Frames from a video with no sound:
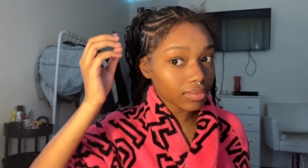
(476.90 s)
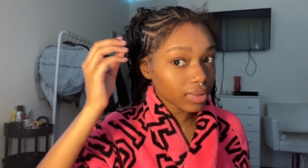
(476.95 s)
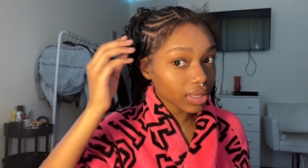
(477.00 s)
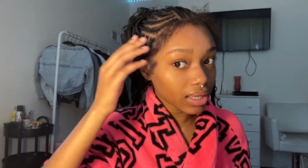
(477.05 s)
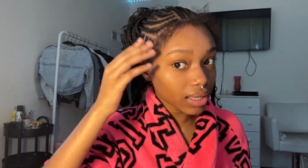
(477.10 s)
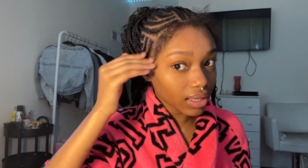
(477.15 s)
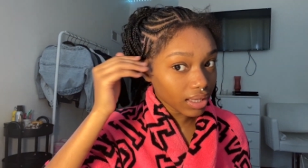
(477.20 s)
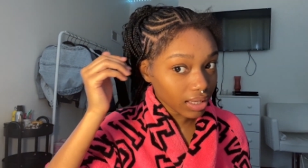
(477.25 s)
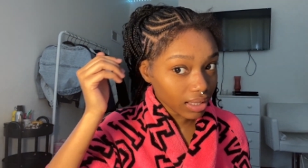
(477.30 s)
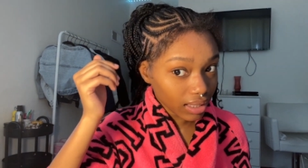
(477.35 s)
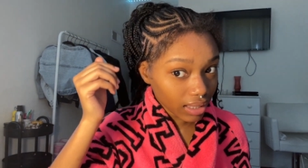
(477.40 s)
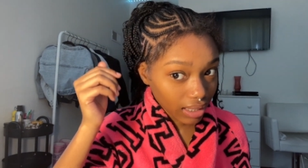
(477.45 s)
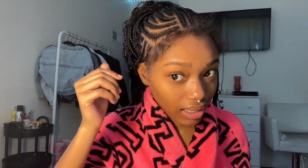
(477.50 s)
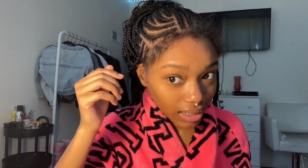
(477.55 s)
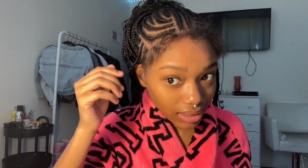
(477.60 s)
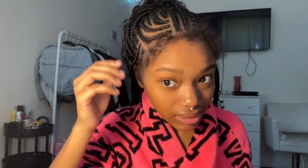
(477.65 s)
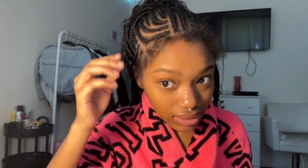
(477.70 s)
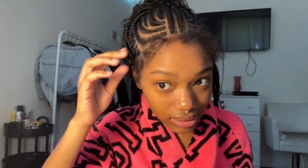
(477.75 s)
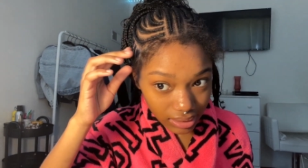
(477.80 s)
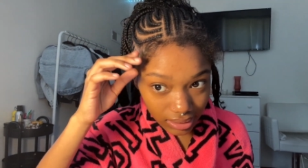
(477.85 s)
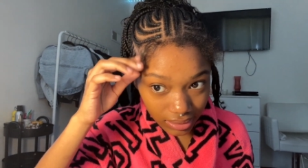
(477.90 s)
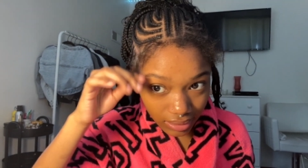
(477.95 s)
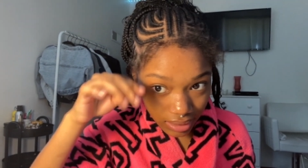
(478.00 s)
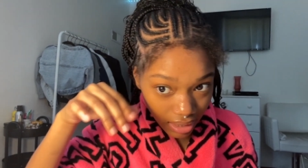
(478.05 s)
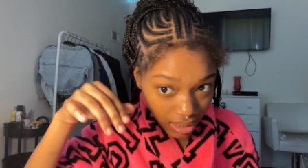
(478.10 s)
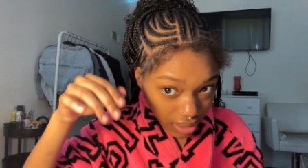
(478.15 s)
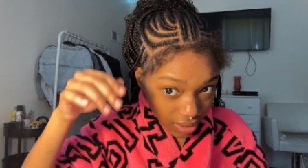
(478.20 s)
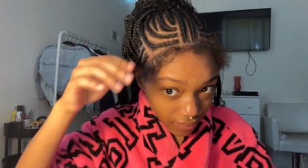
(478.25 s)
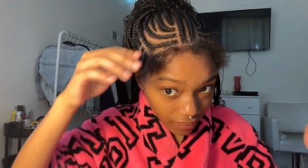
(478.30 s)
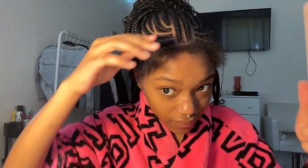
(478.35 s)
And I just
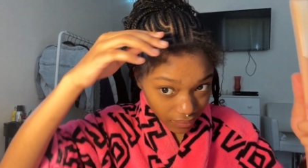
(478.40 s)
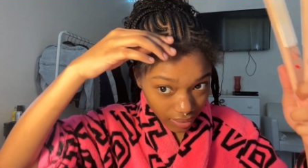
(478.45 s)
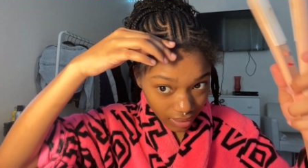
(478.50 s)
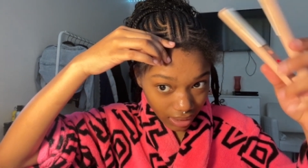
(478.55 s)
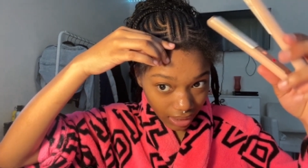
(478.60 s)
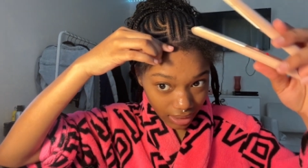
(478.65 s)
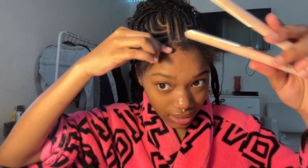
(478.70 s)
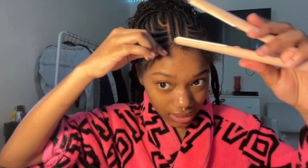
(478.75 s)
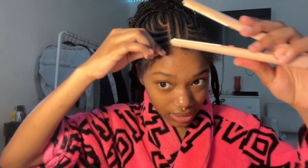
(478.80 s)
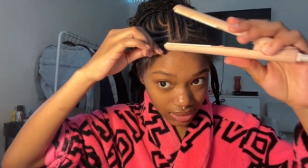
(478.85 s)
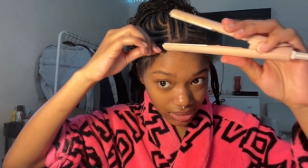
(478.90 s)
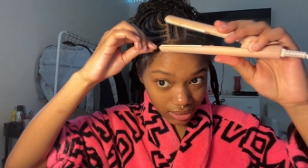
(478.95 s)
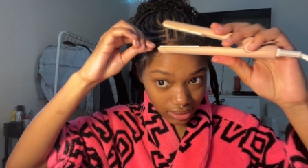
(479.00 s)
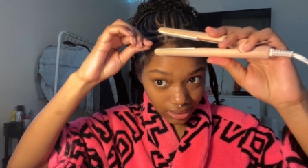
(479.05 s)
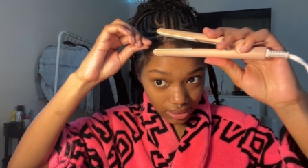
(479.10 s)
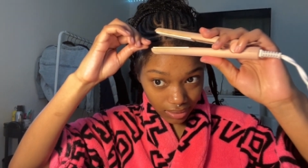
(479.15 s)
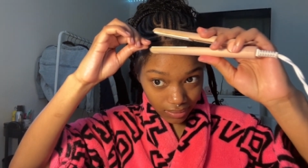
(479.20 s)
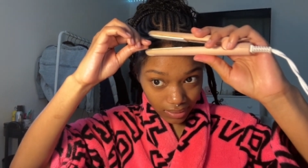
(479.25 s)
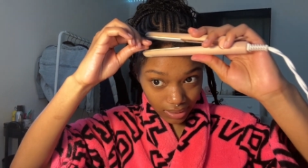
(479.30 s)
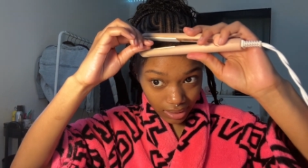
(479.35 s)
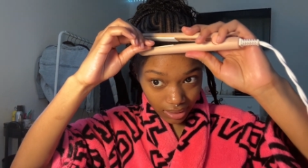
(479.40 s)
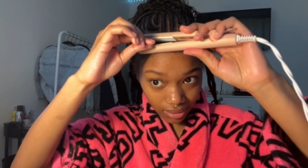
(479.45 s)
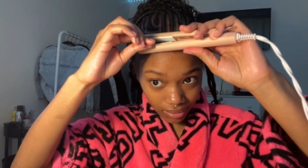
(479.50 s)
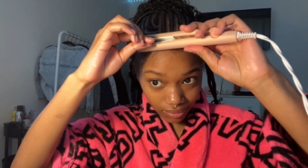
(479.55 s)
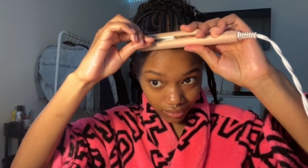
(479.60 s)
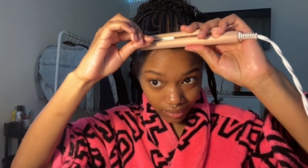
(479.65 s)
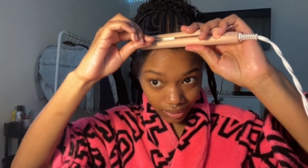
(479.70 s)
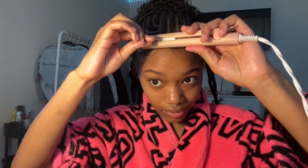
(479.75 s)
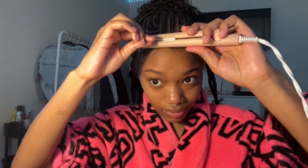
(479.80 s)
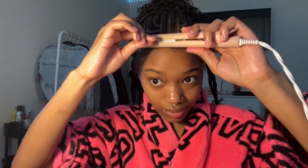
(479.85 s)
feel like it's just so
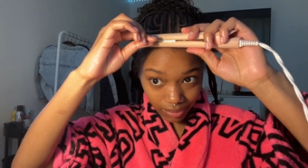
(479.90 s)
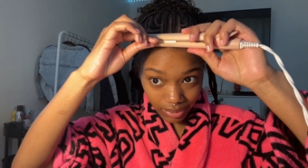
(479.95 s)
ignorant when